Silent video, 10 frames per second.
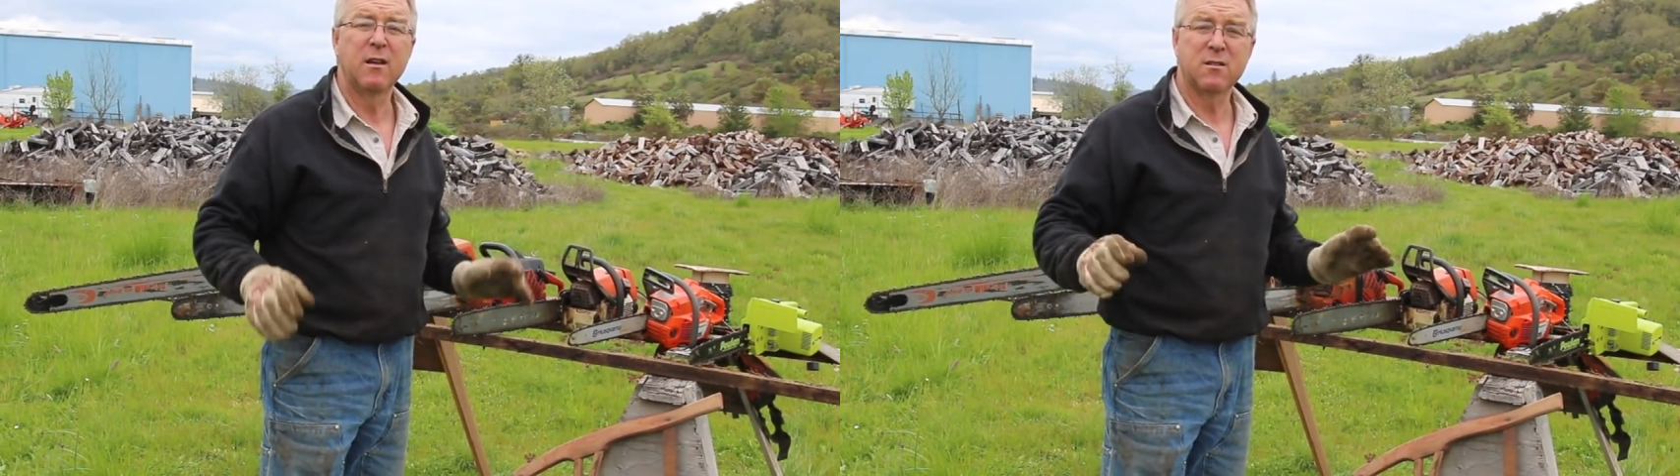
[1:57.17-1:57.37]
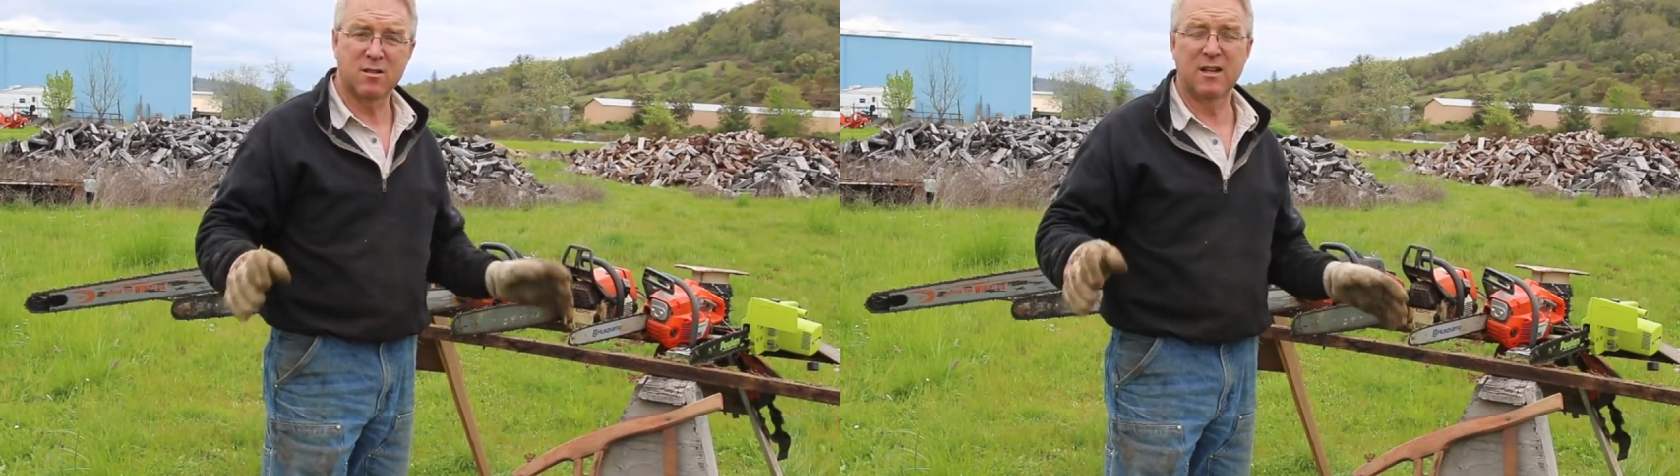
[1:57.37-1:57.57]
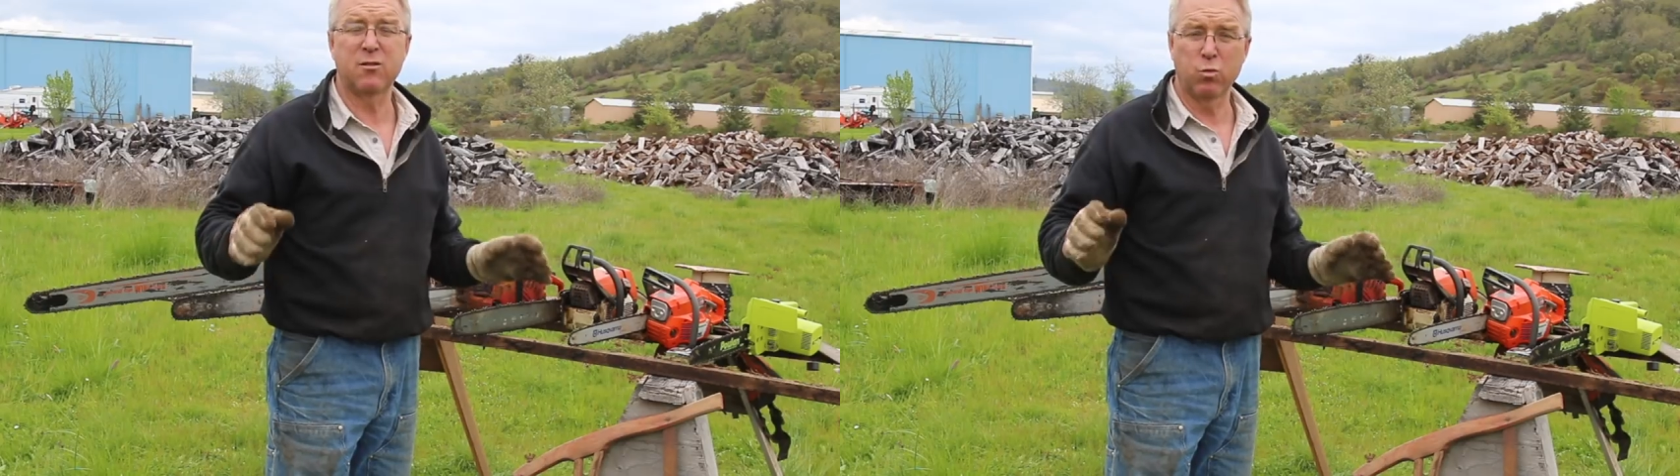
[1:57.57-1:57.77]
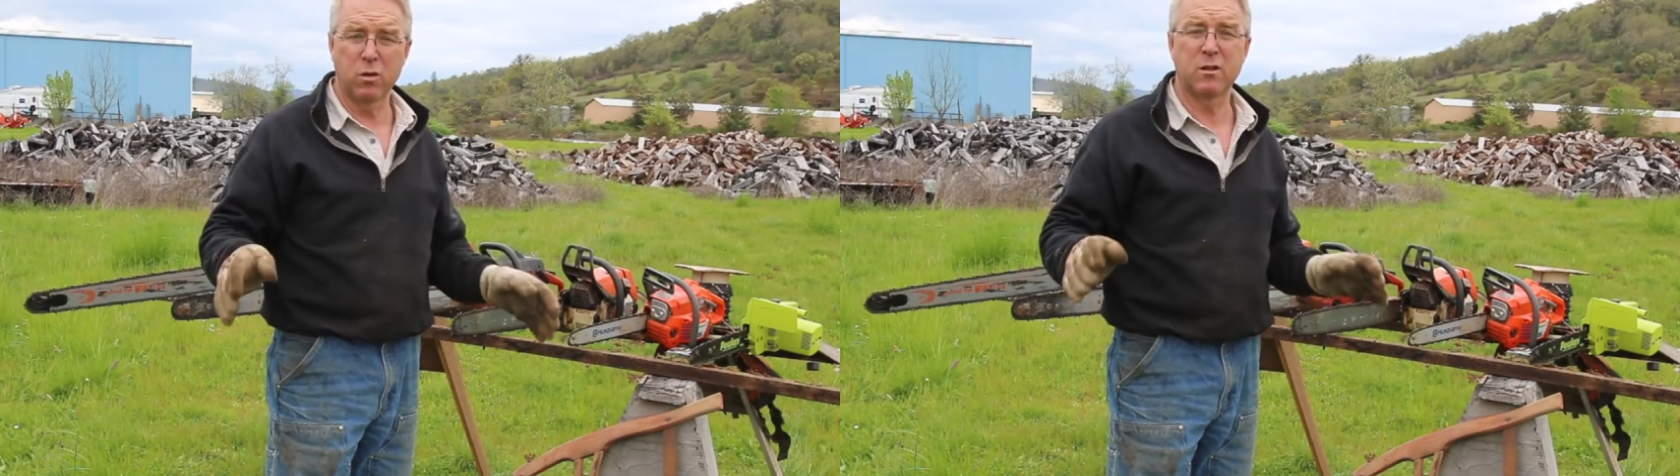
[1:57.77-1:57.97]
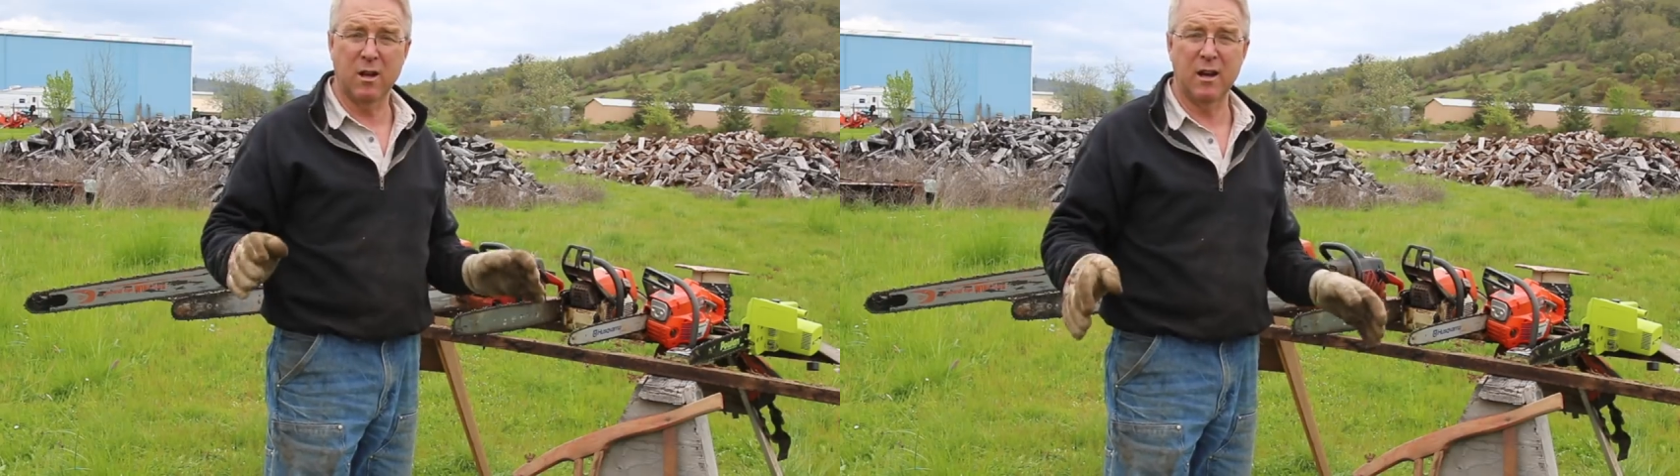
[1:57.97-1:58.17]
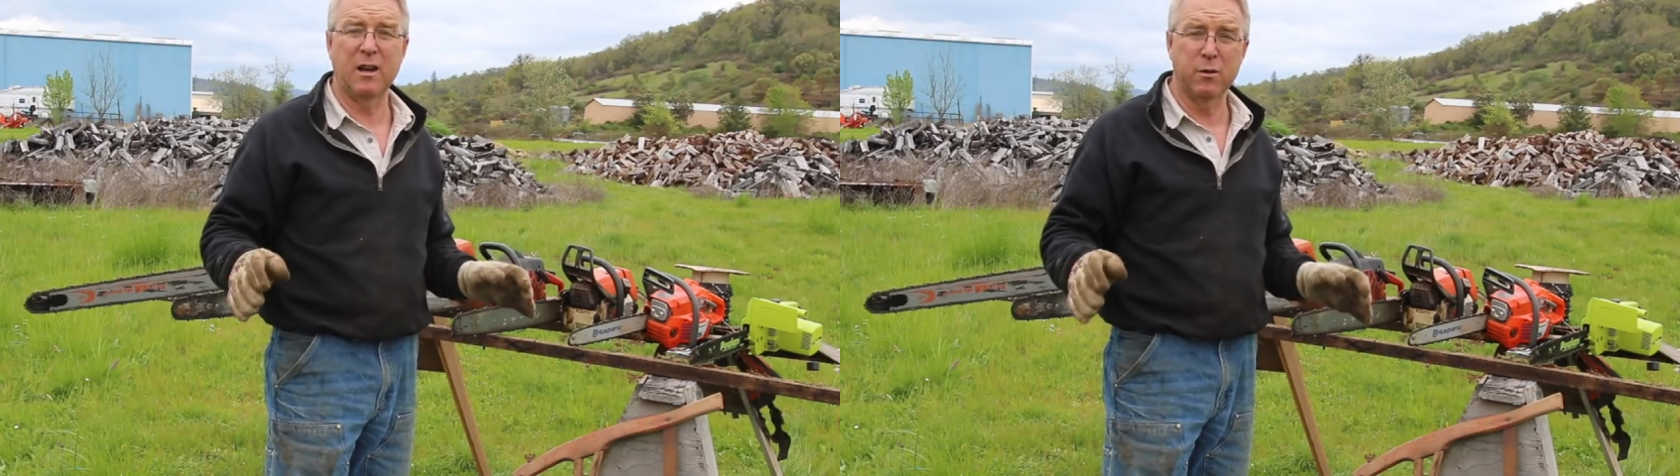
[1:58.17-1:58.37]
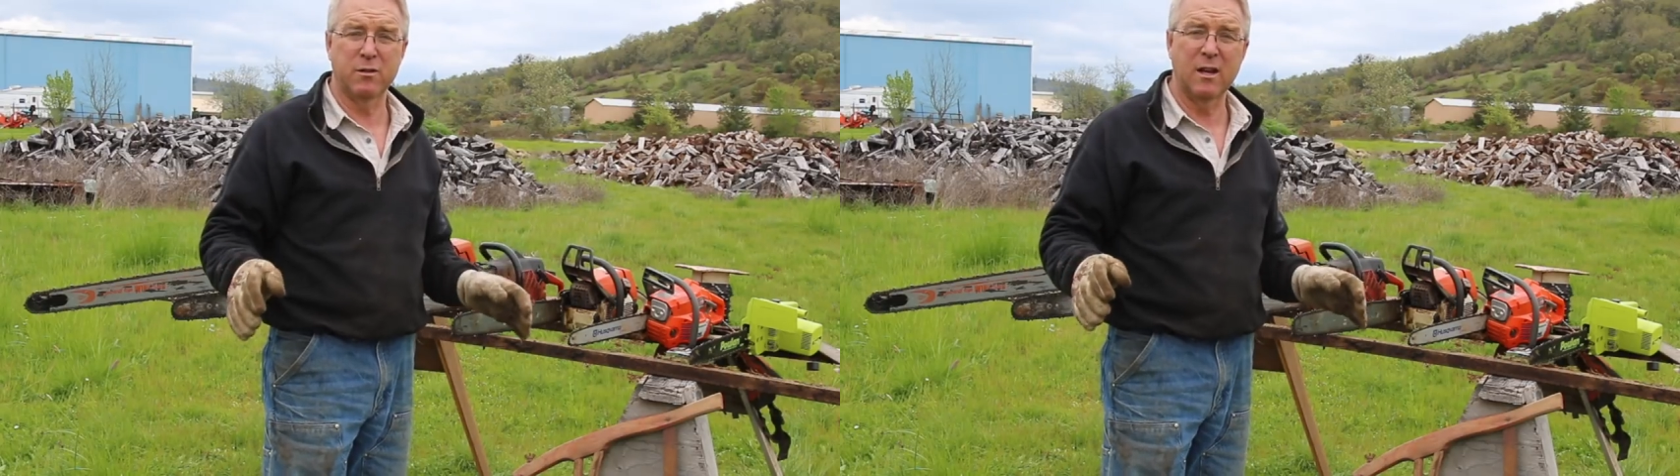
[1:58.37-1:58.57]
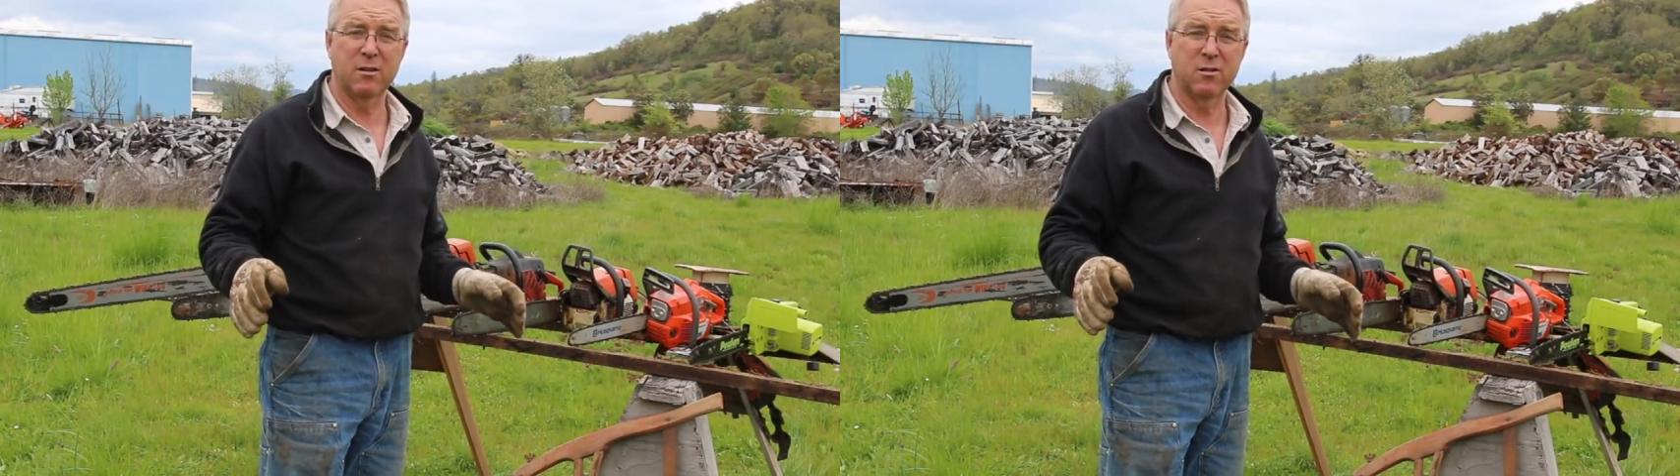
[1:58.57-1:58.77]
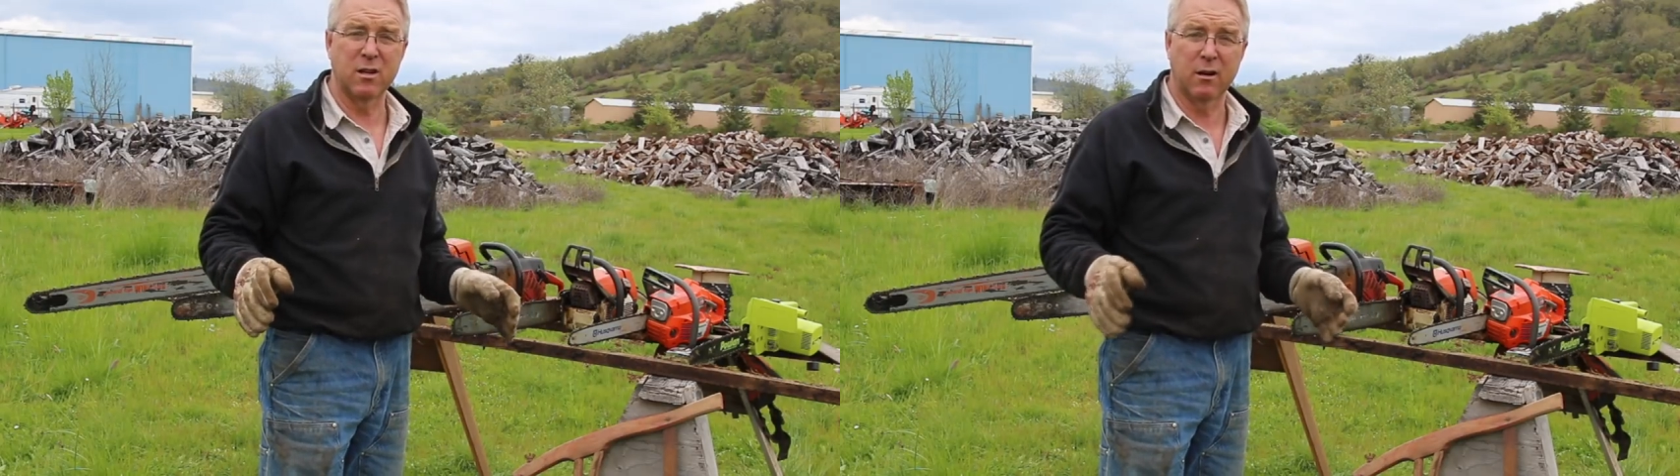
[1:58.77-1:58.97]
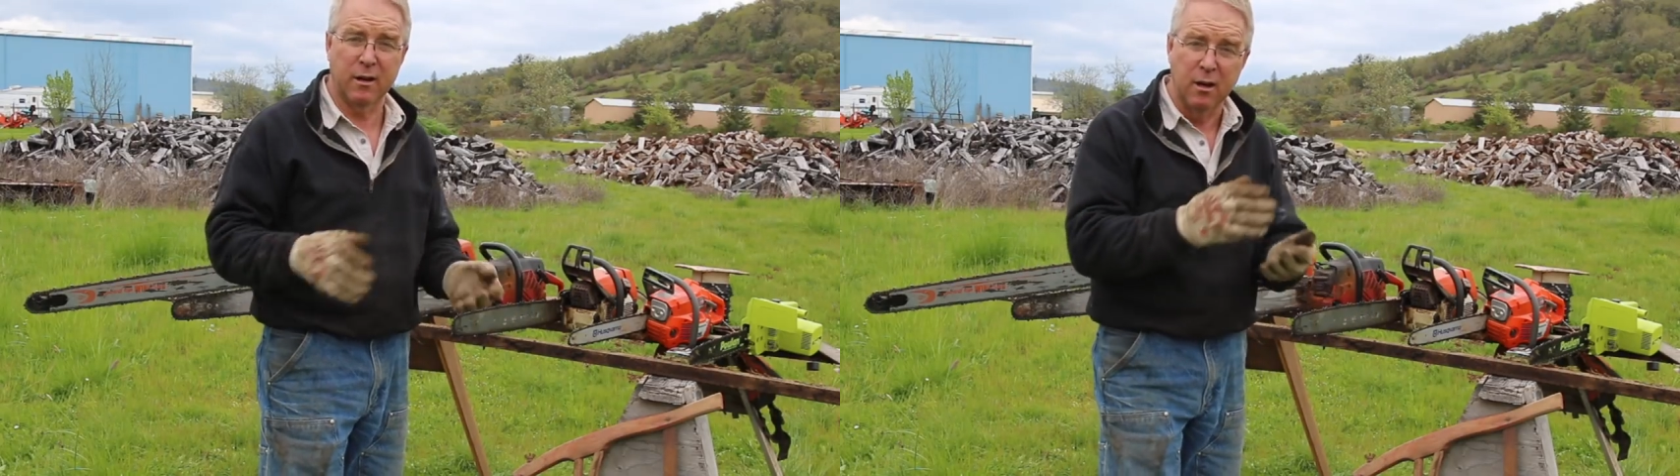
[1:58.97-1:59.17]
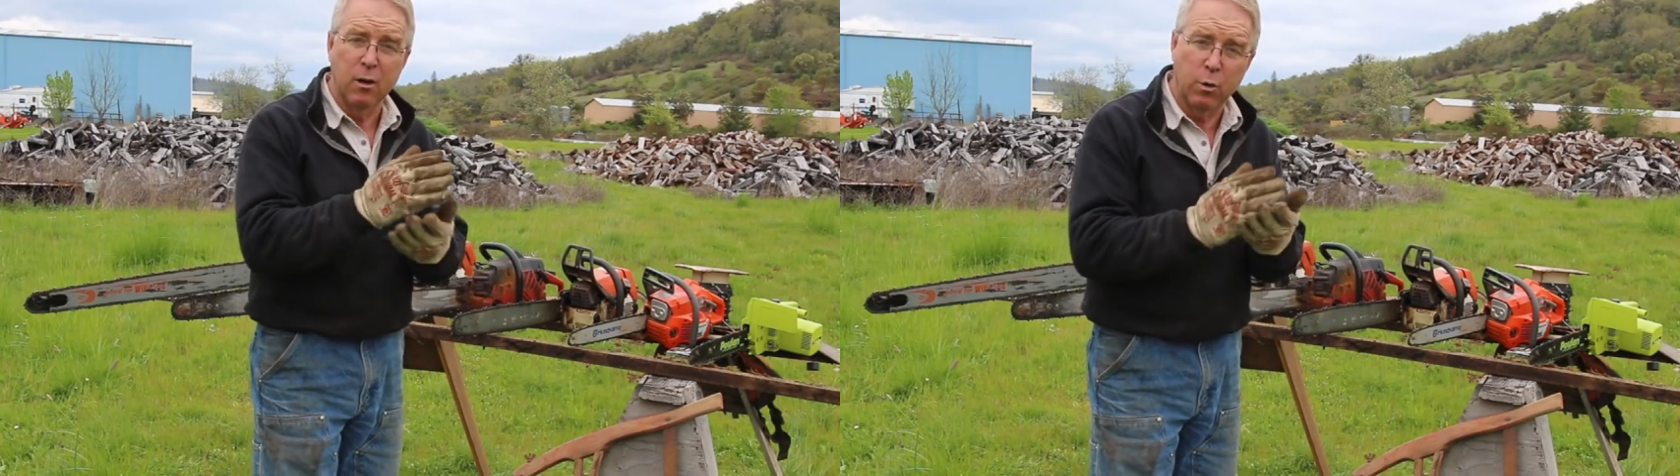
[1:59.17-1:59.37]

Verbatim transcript: since wood cutting was necessary,